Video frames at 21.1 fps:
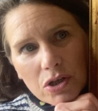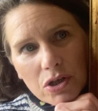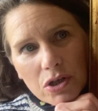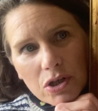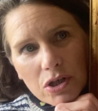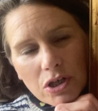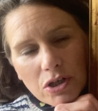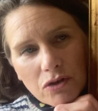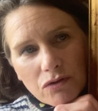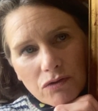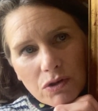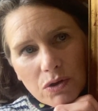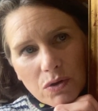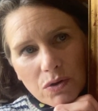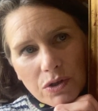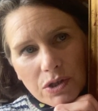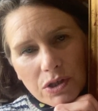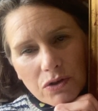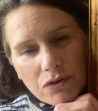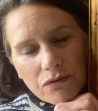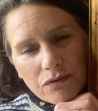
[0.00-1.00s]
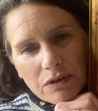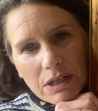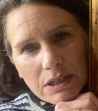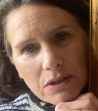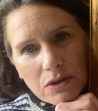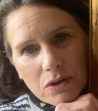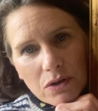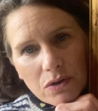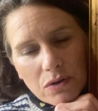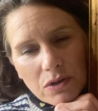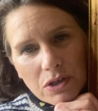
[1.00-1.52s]
cottage threads,
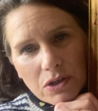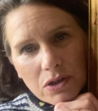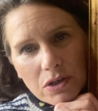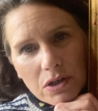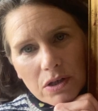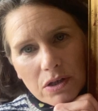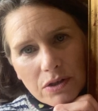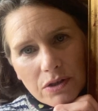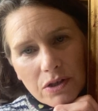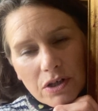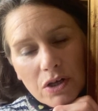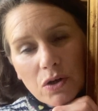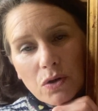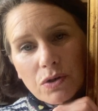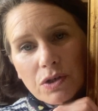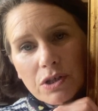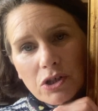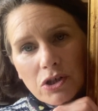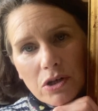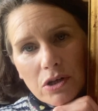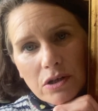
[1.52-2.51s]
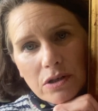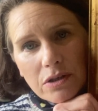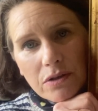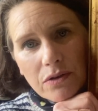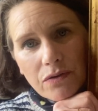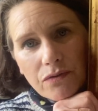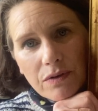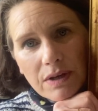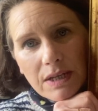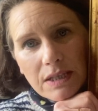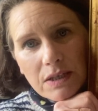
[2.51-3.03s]
cottage garden
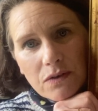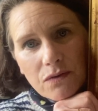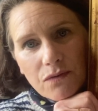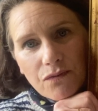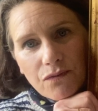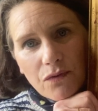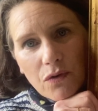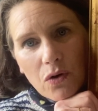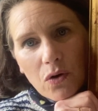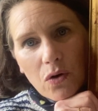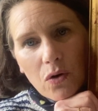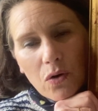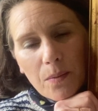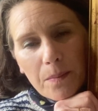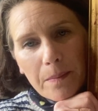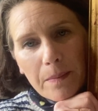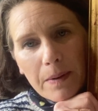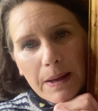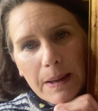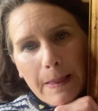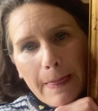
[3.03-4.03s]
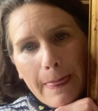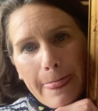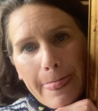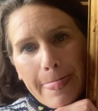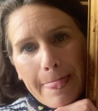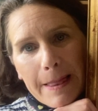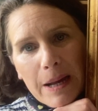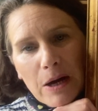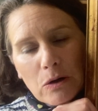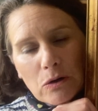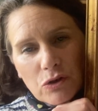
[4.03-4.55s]
threads from
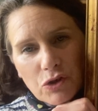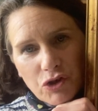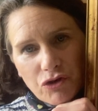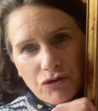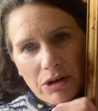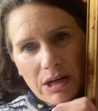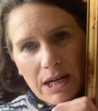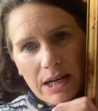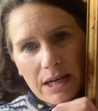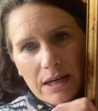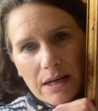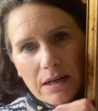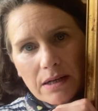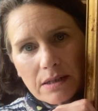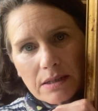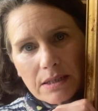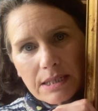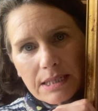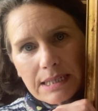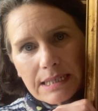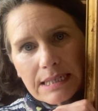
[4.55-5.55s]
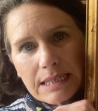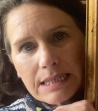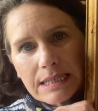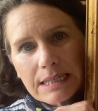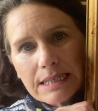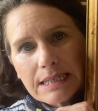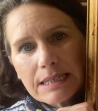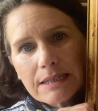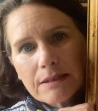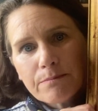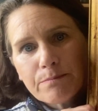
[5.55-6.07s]
Australia, Hugs and
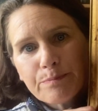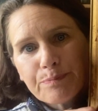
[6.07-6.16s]
Kisses.